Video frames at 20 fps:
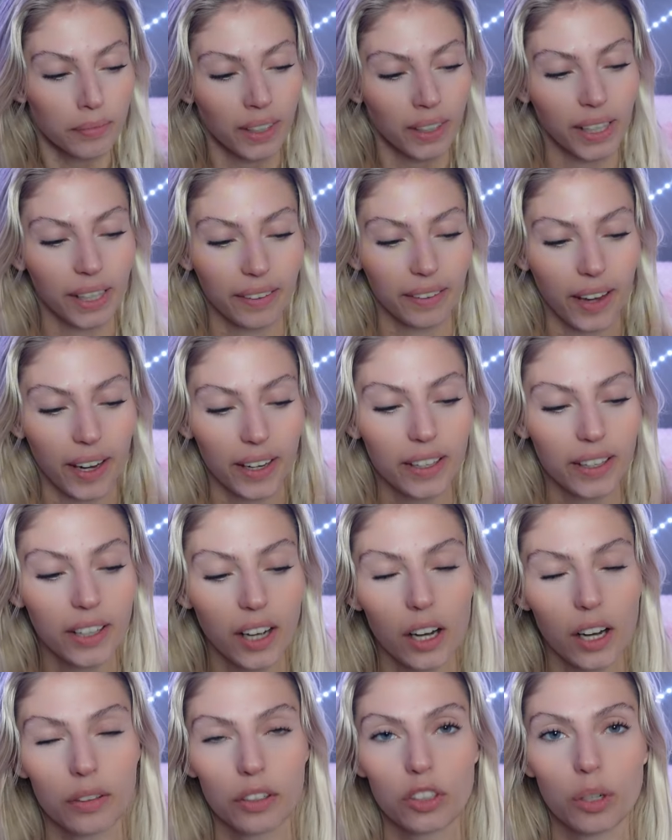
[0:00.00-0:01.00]
a tiny
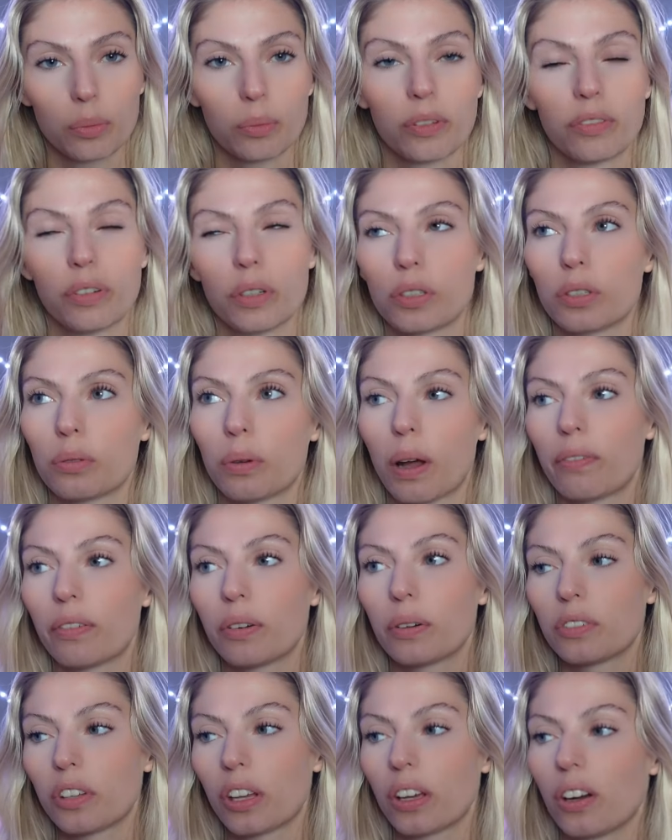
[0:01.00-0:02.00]
cut on the top of my foot so
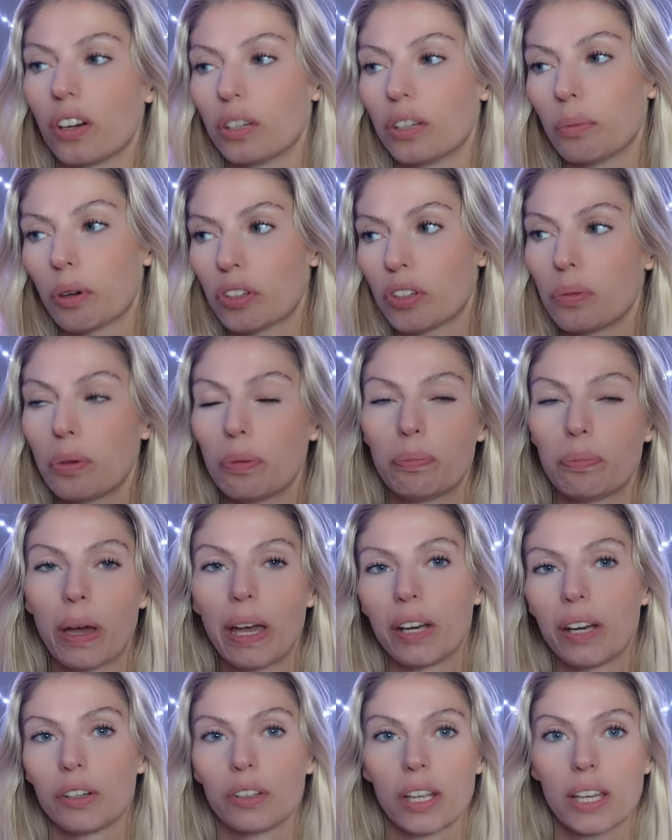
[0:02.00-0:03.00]
everyone's like, Oh, you must have been
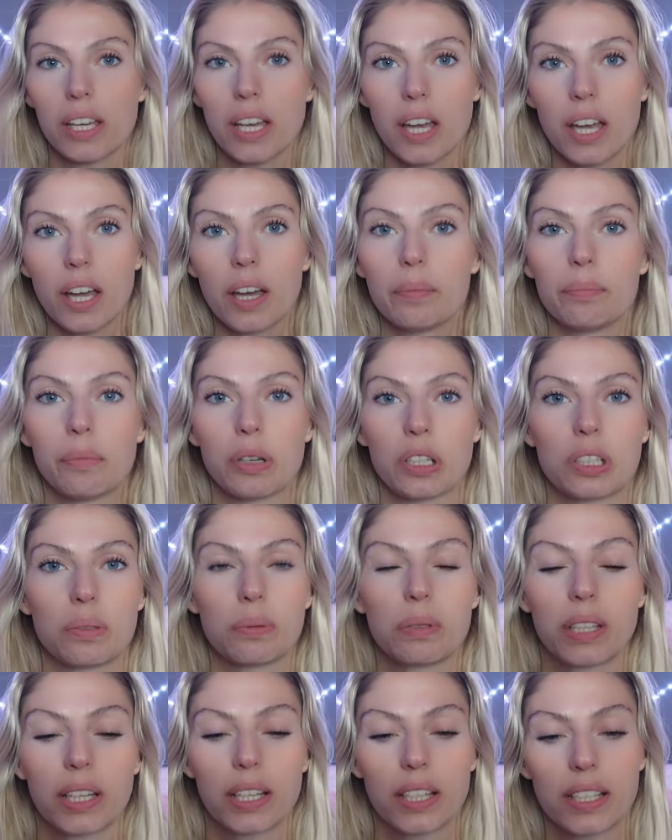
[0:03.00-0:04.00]
bitten or like must have
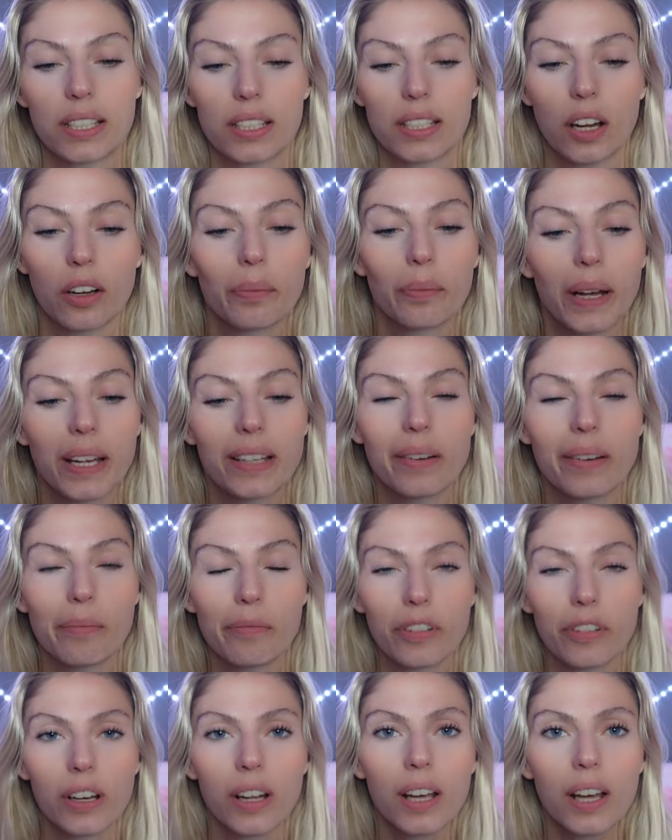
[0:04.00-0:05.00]
been like stung by
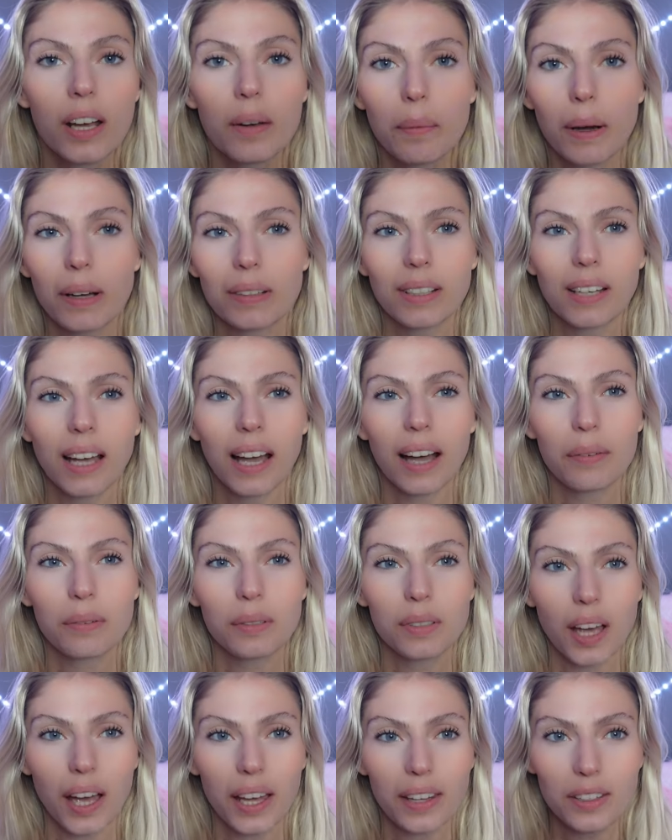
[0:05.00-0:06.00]
something. But I was like I
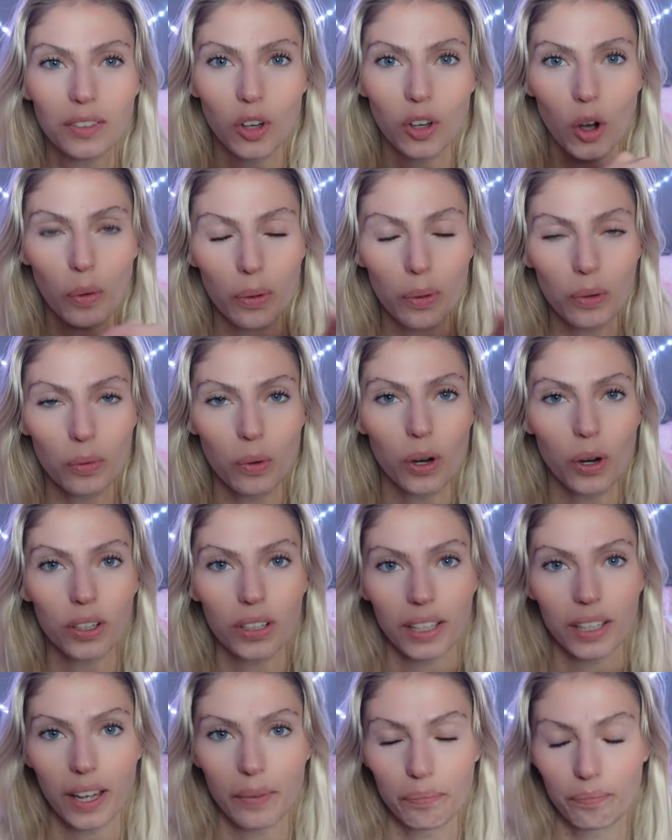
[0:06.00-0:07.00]
was at the top of the water,
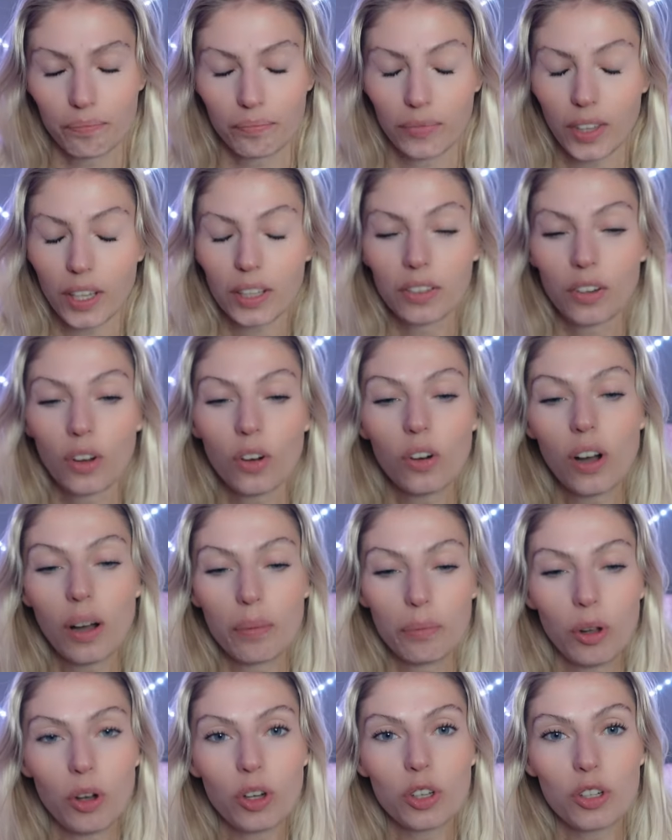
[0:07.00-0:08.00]
like I did not
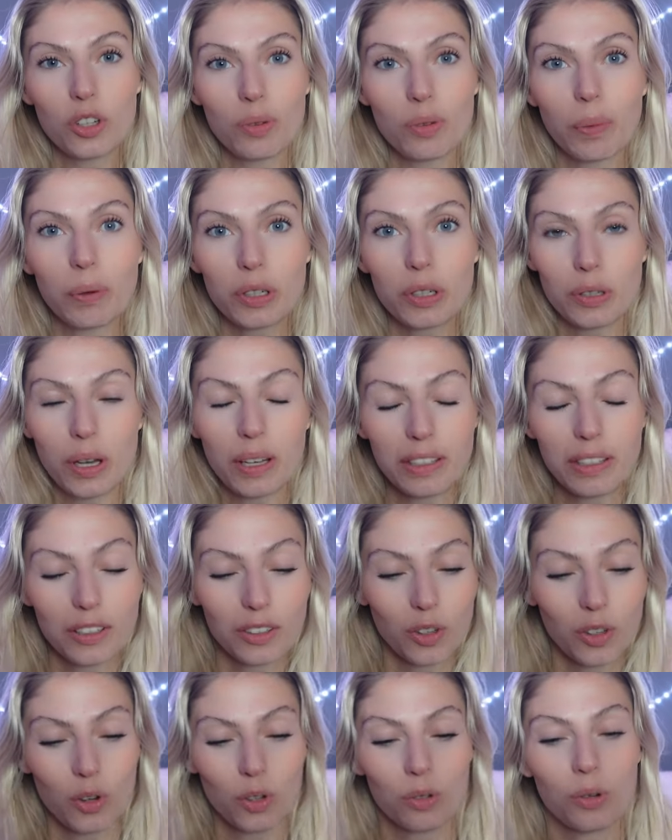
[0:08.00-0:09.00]
I'm not a good swimmer so I did
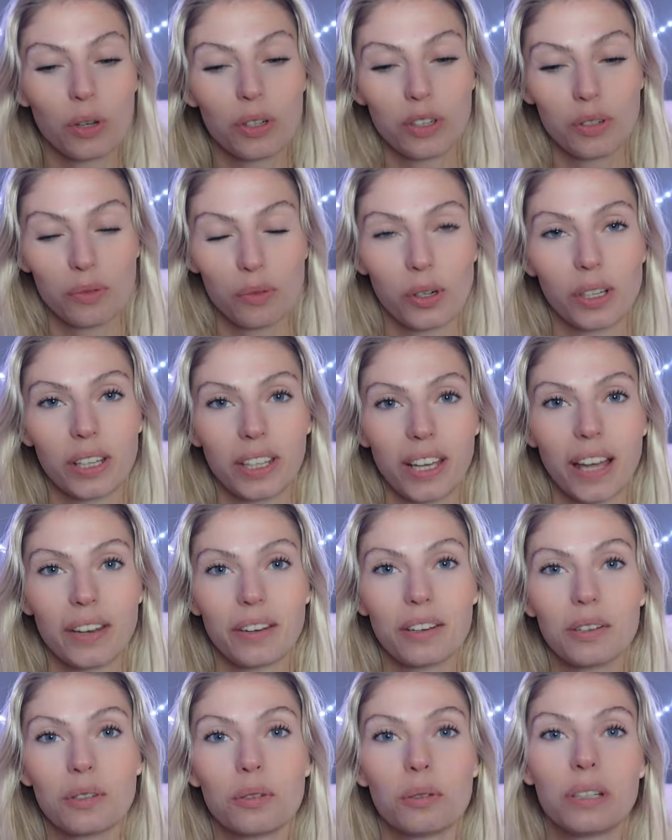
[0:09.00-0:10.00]
not go underwater. the water. Like I
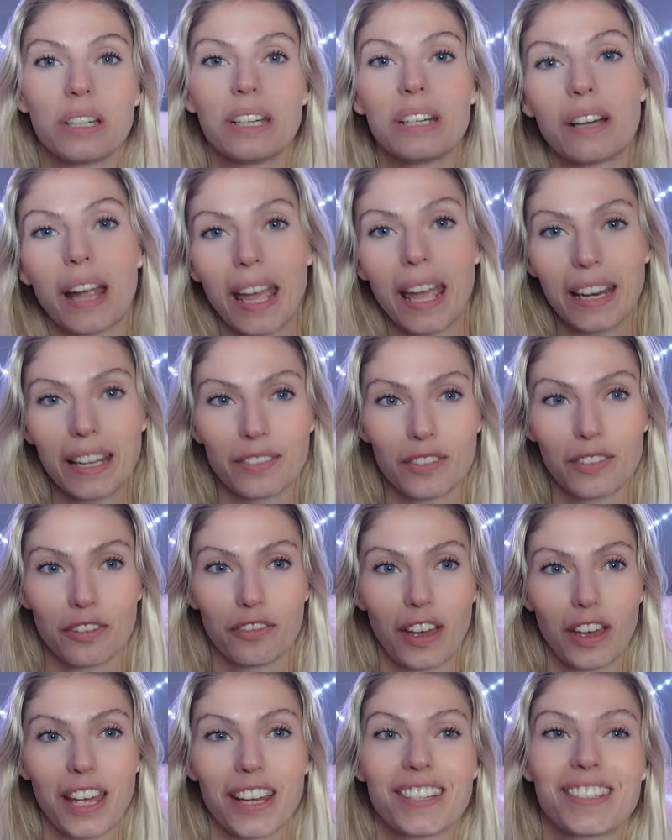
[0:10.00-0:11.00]
didn't go near any of the fish,